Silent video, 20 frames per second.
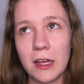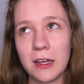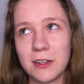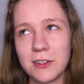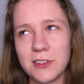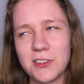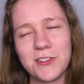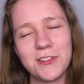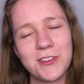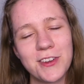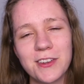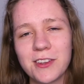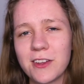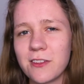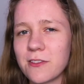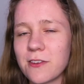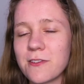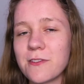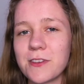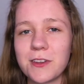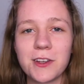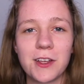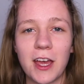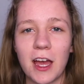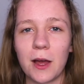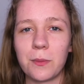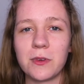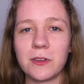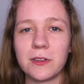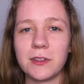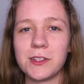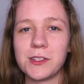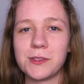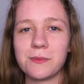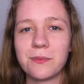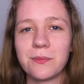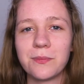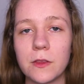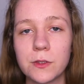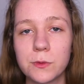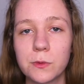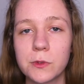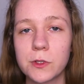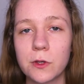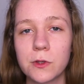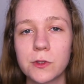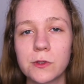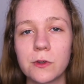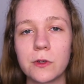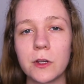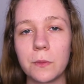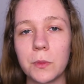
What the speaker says: and none other than capitalism. This was also an